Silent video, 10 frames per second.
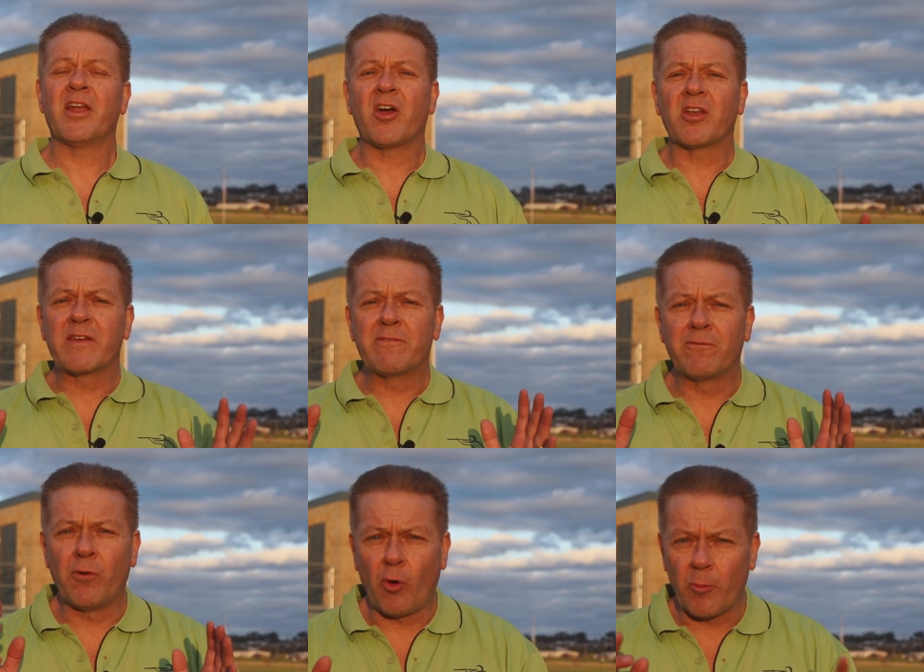and only
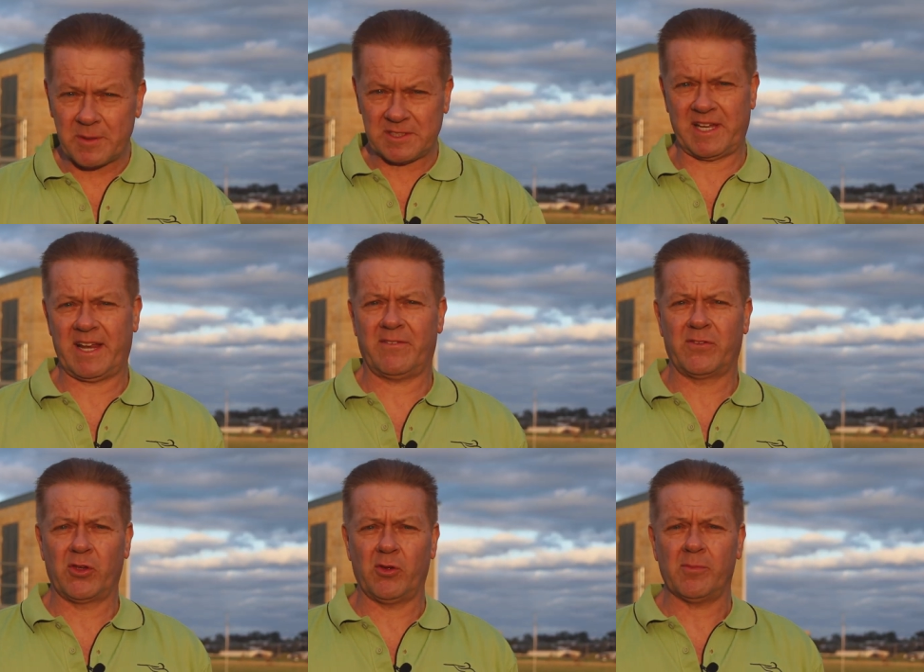4%
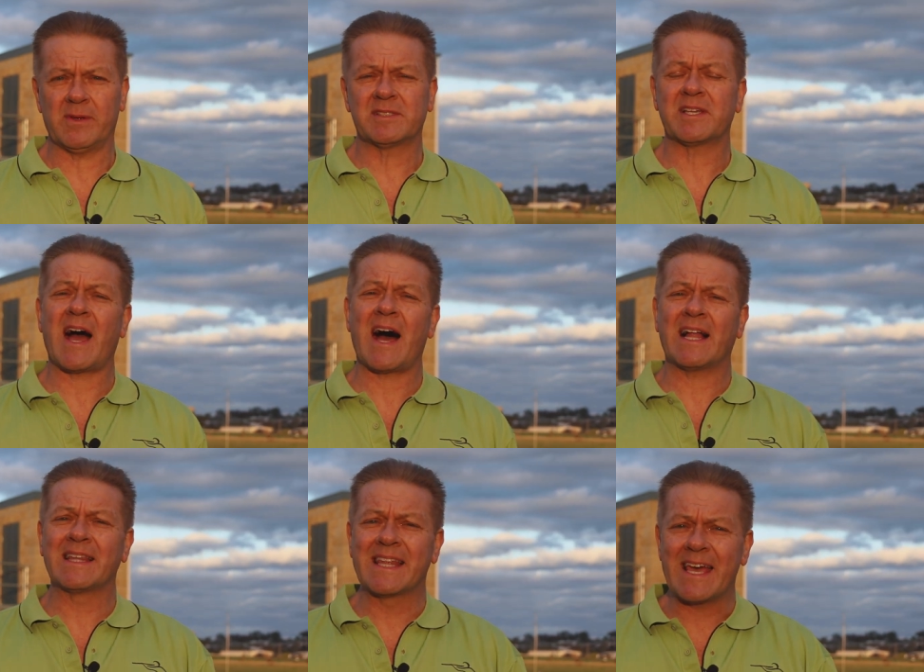of humans
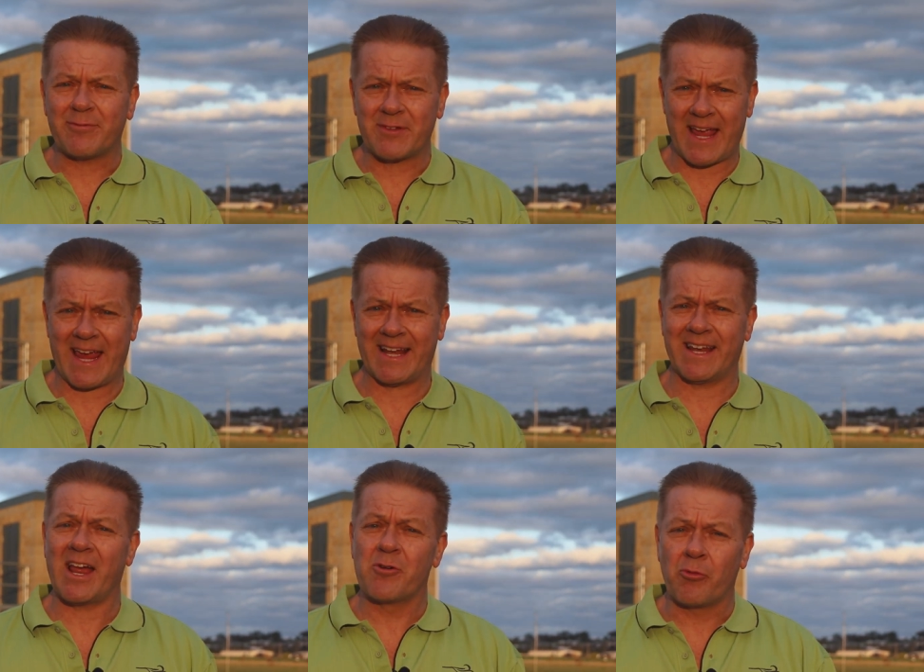are
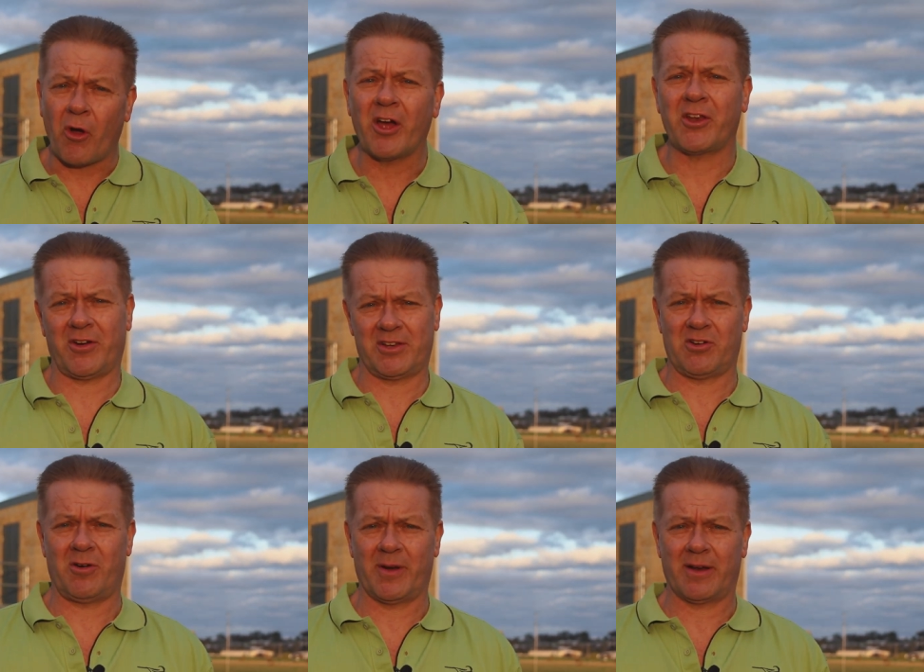left-handed and right eye
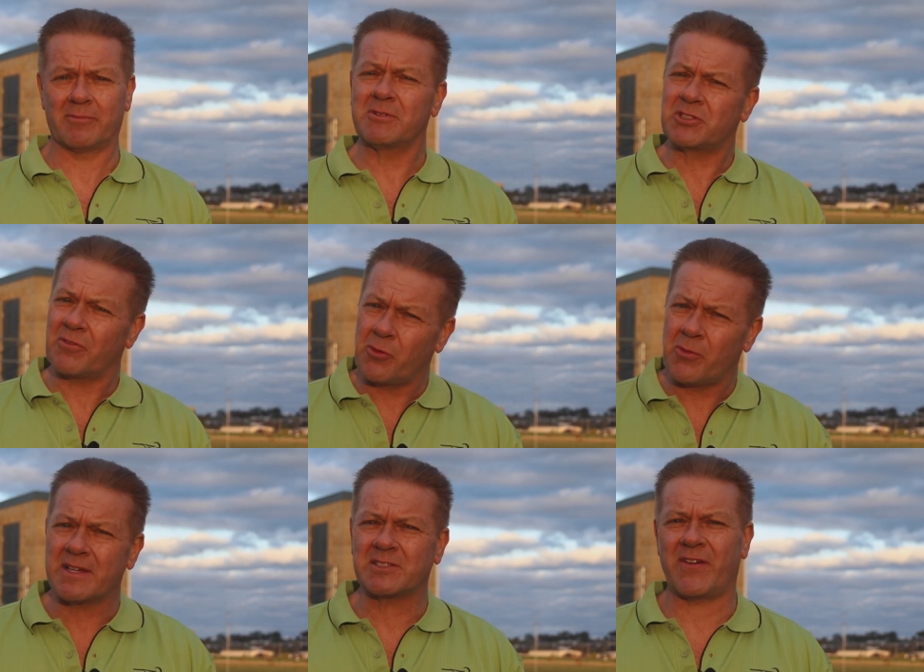dominant, which I've
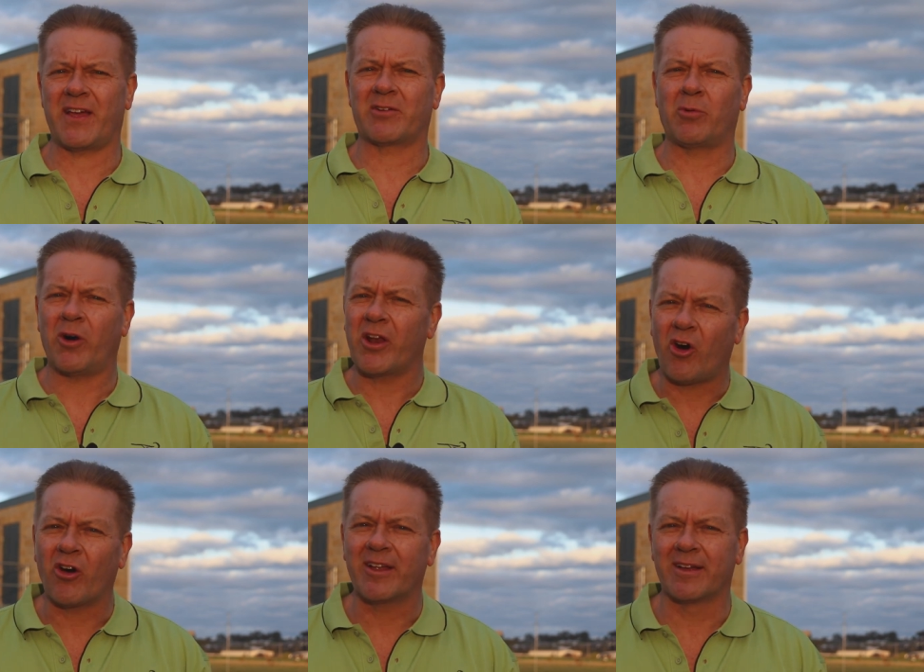always found
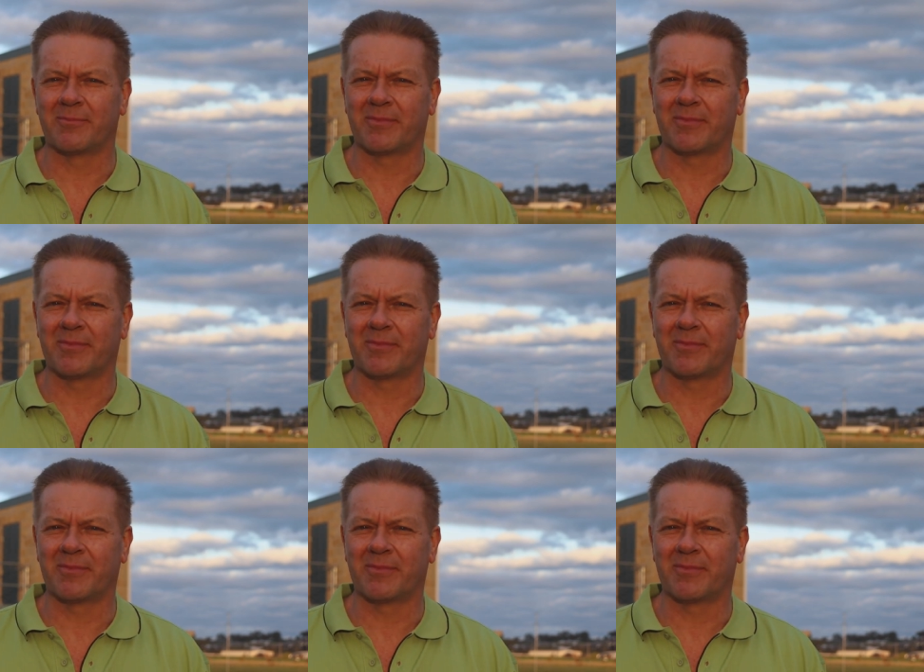quite odd.